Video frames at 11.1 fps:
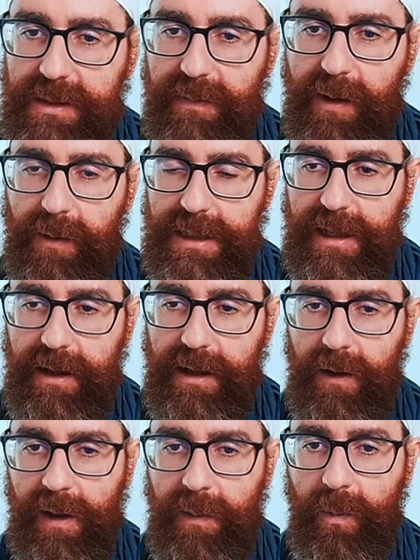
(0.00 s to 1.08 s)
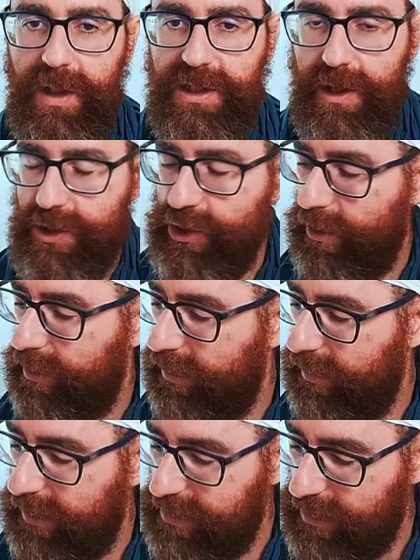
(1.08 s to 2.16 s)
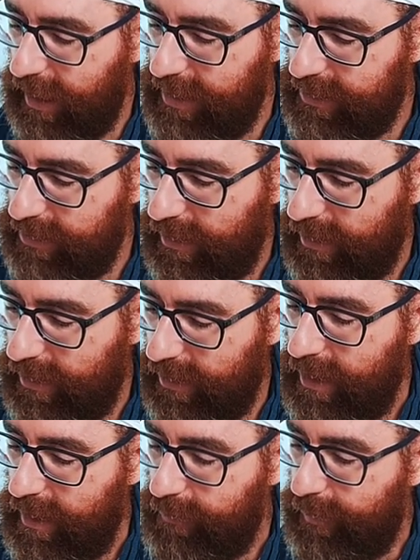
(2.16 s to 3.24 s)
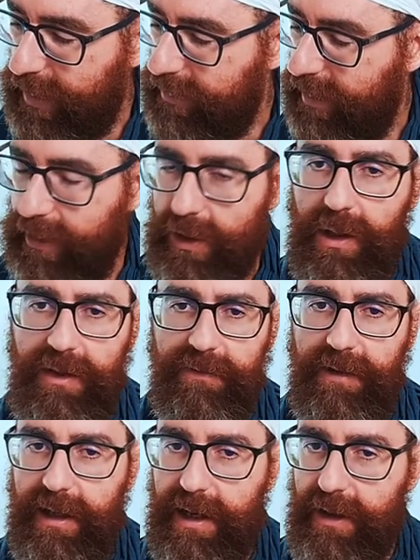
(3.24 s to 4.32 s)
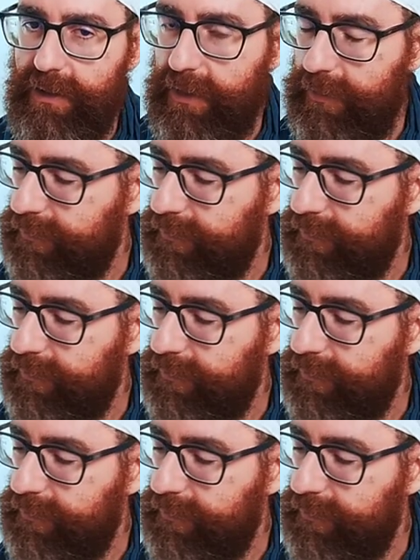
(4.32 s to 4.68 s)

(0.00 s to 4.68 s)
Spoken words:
vowels are long and which are short in this case. But you can find out.